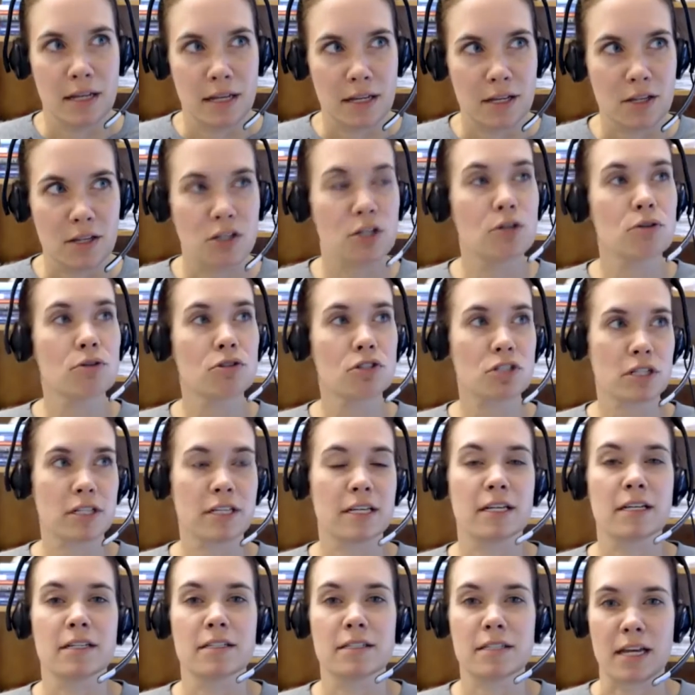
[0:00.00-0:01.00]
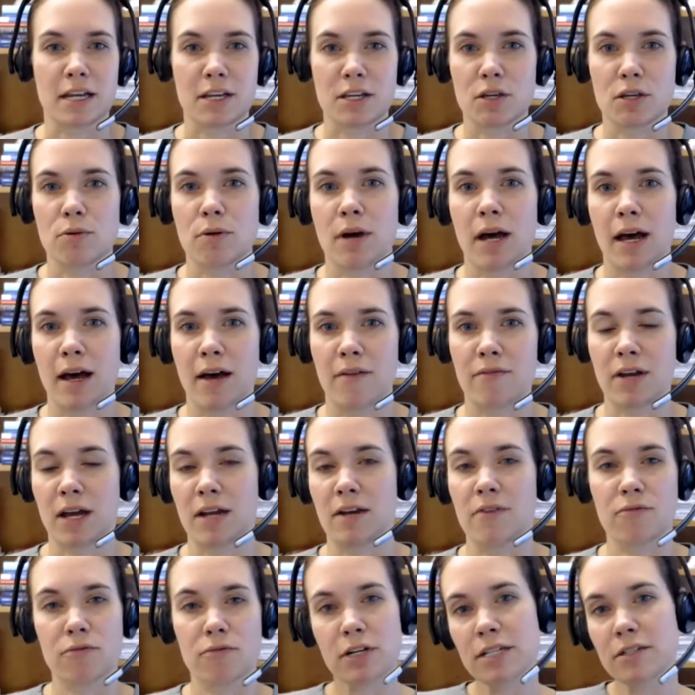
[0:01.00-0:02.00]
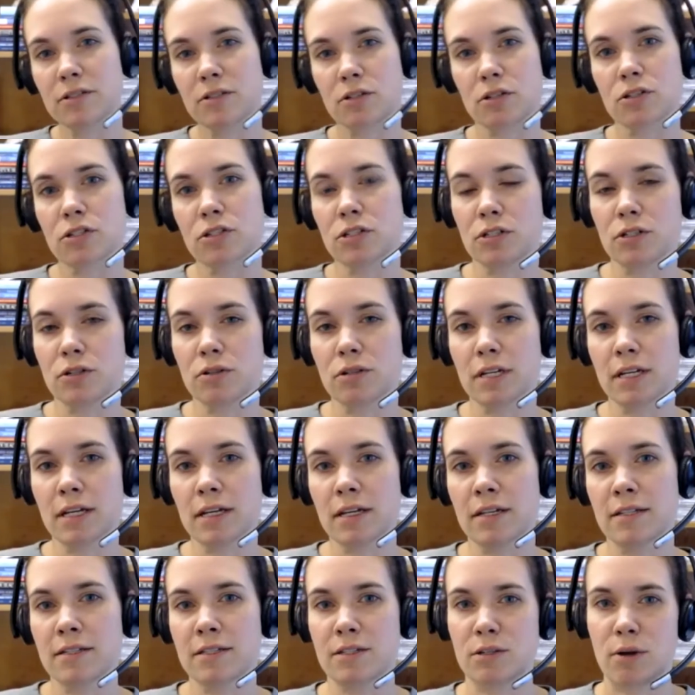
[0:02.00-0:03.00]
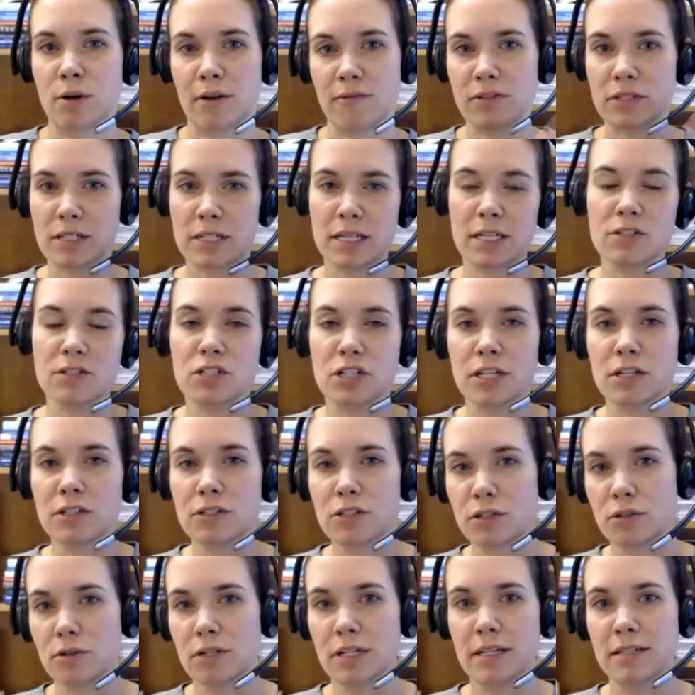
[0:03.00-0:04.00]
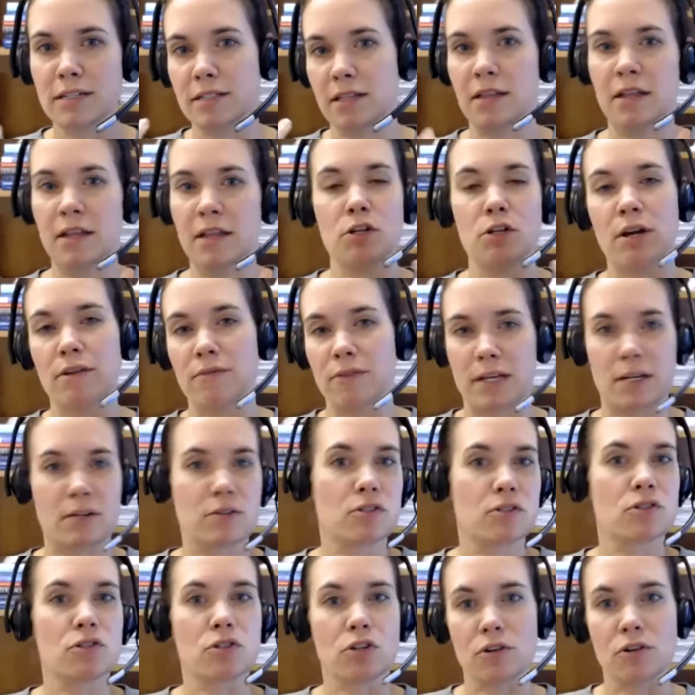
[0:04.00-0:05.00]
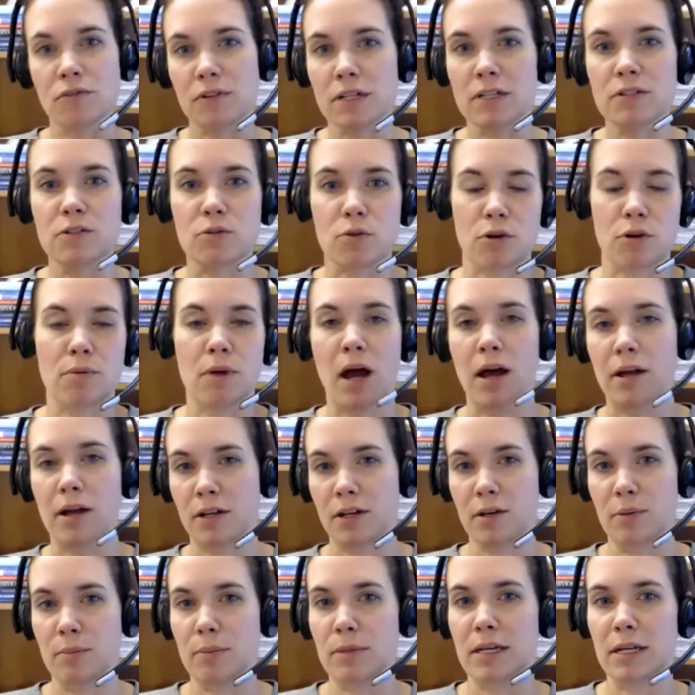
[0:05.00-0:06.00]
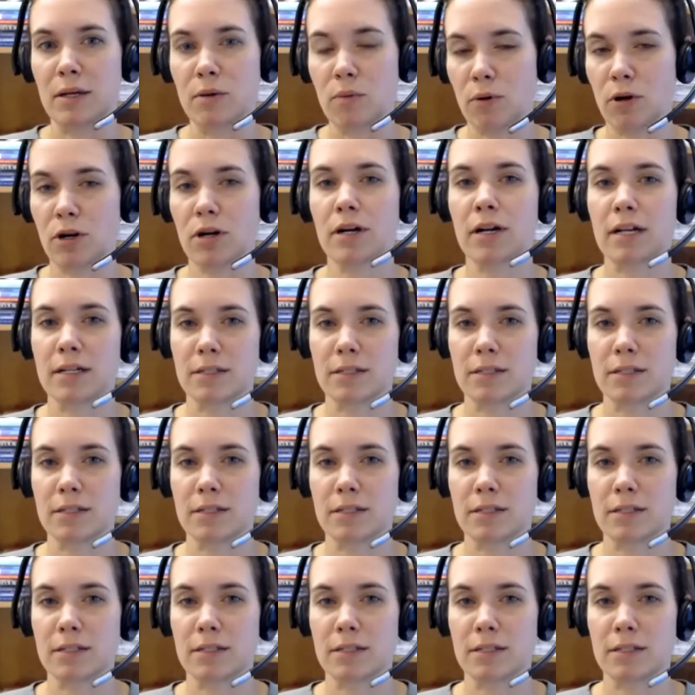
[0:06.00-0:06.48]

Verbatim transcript: usually is like you have kind of research duties, you have teaching duties, and then you have like service or on committee work.